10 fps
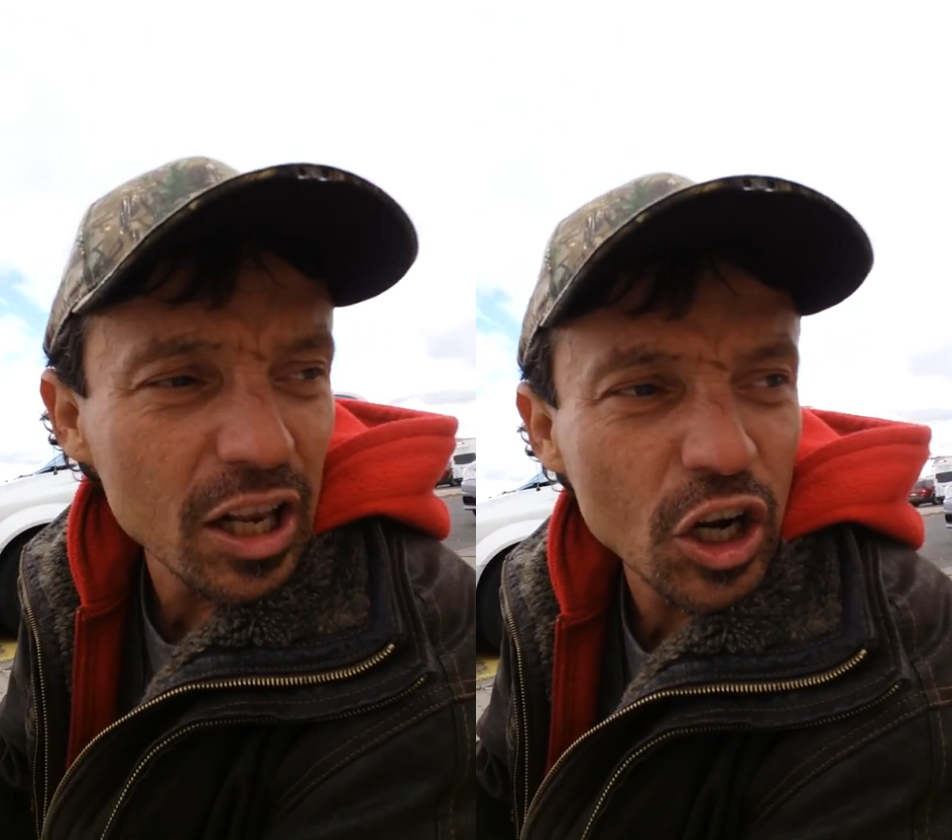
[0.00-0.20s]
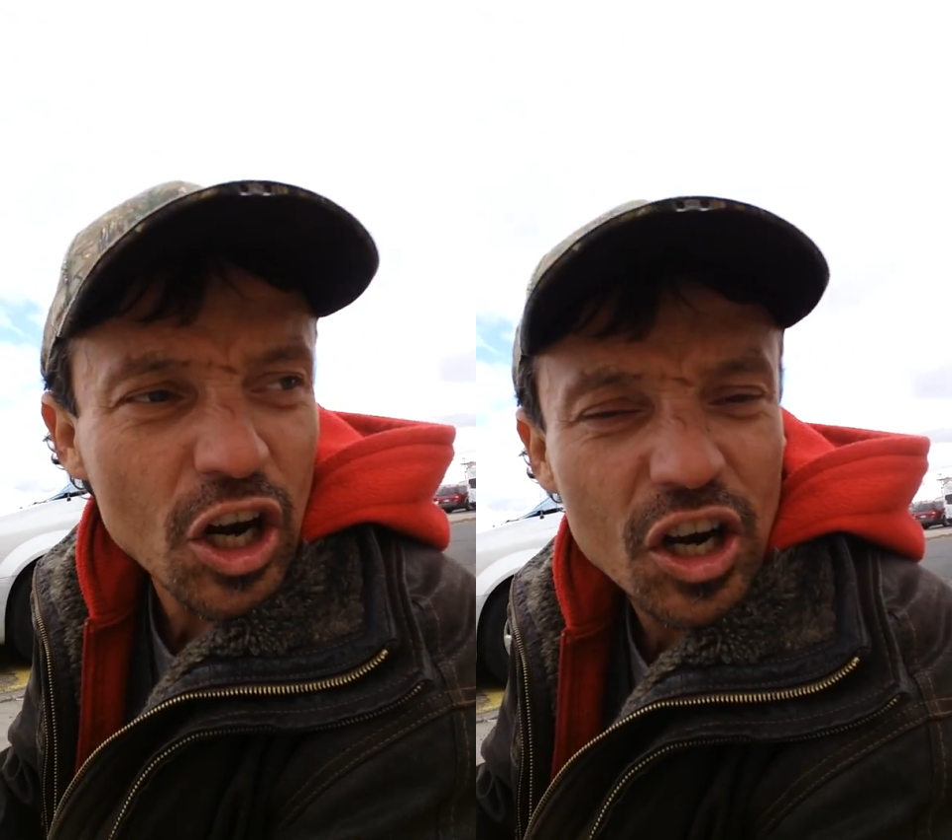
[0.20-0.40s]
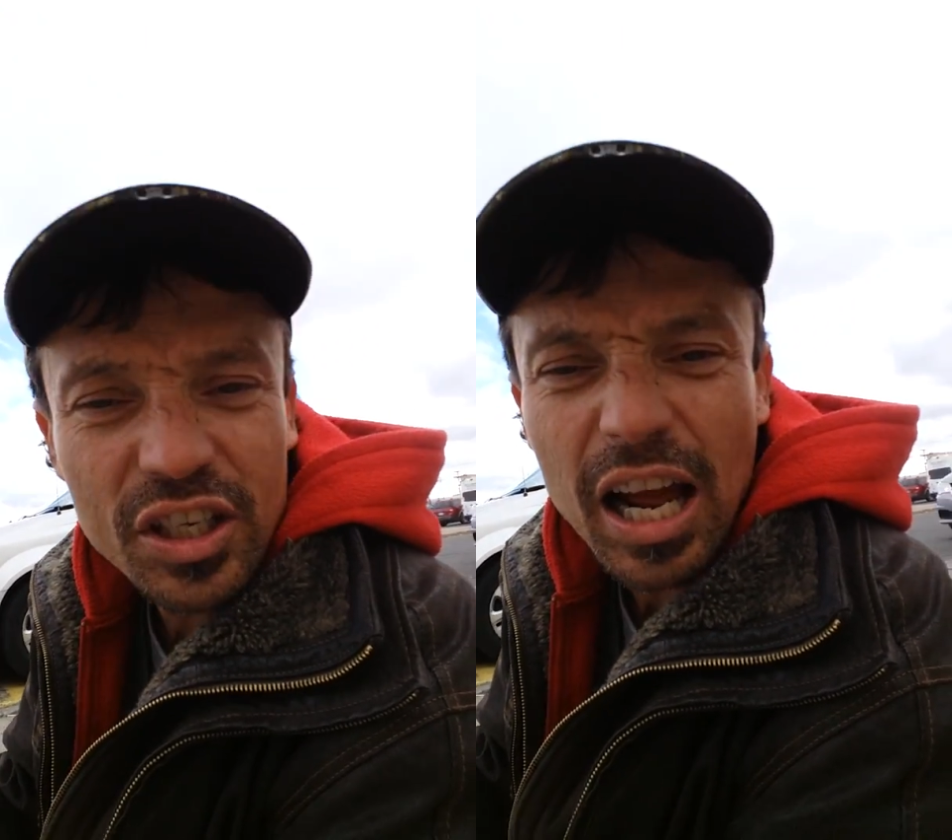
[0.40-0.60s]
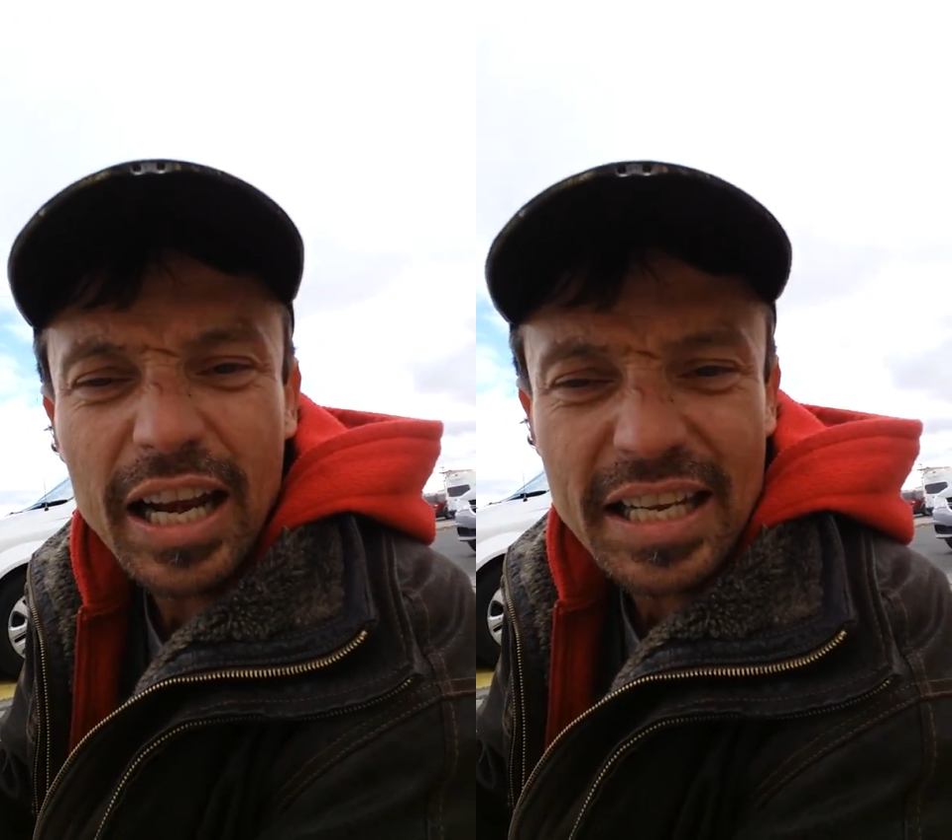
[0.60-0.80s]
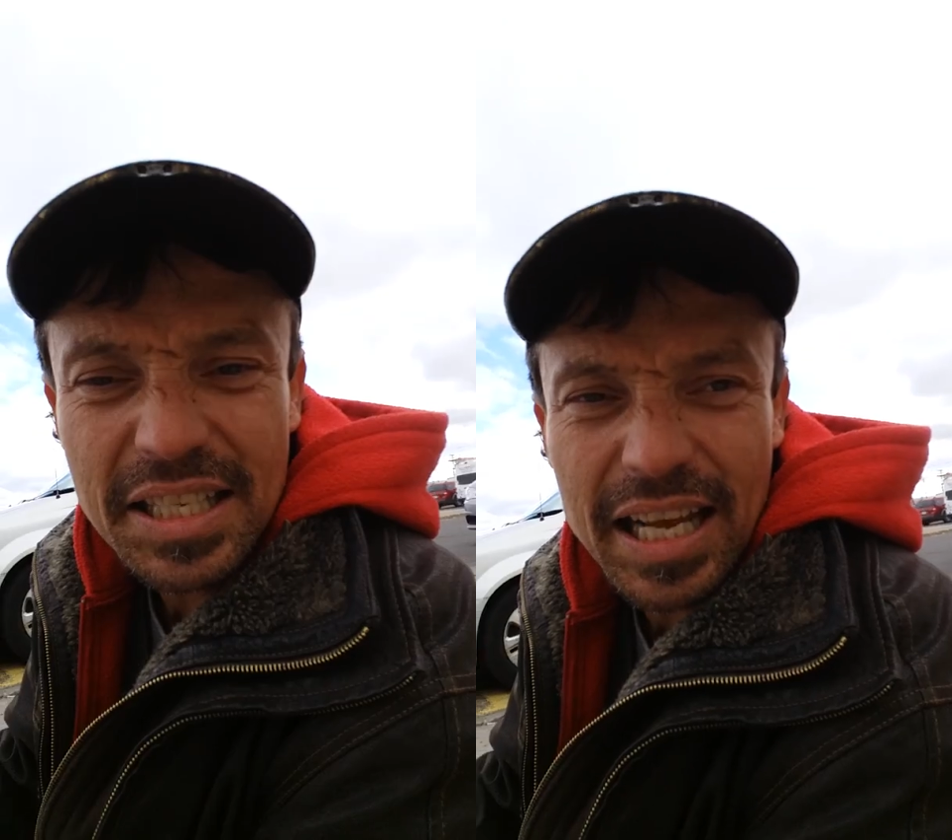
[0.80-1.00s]
I learned.
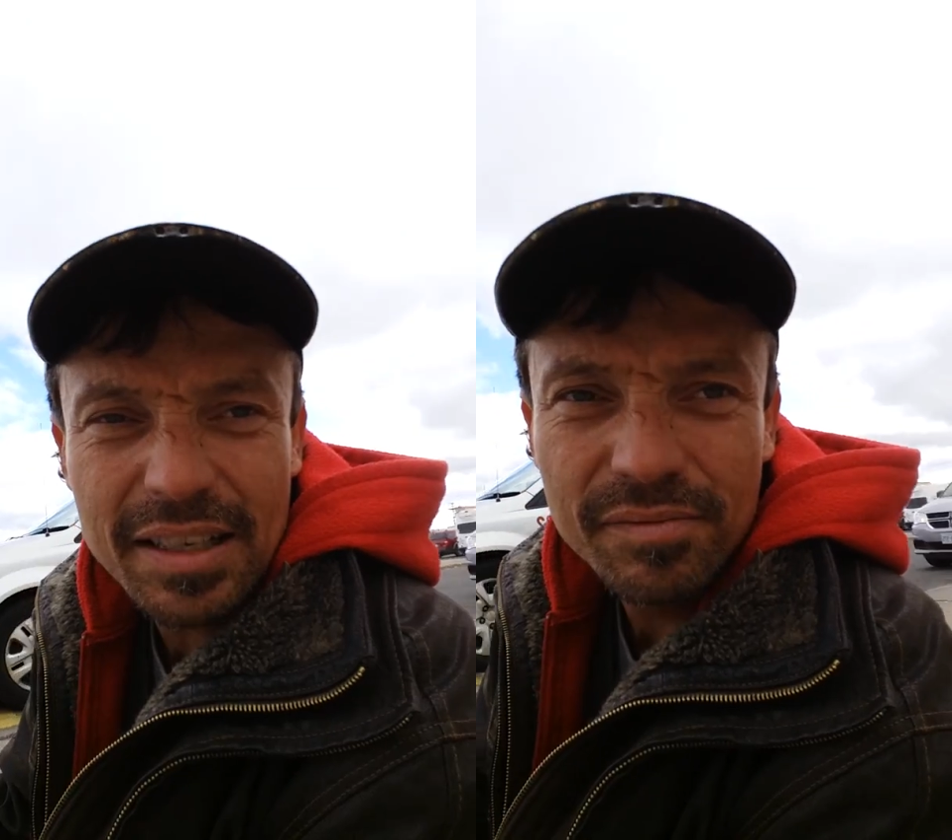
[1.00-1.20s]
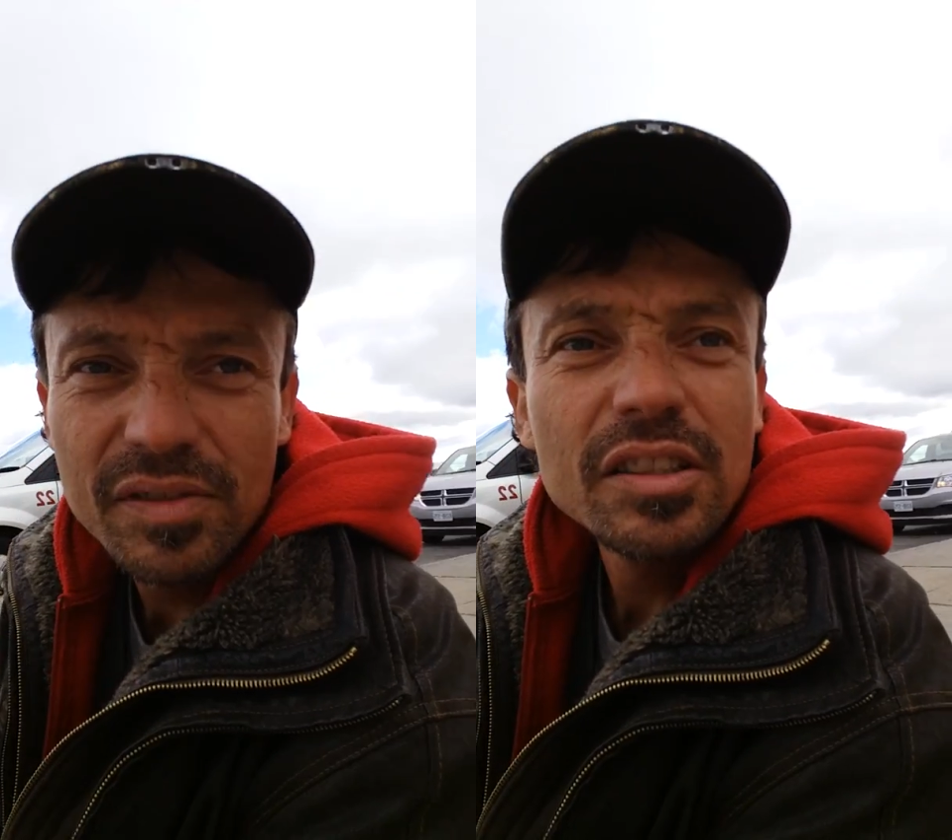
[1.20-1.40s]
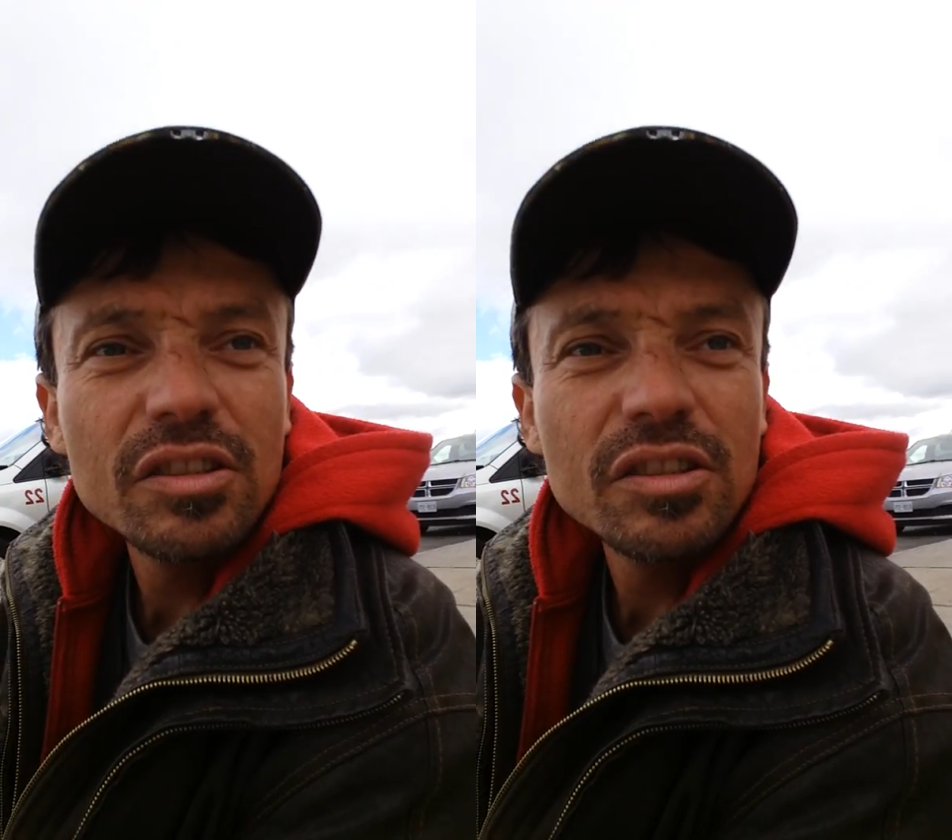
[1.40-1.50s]
I listen.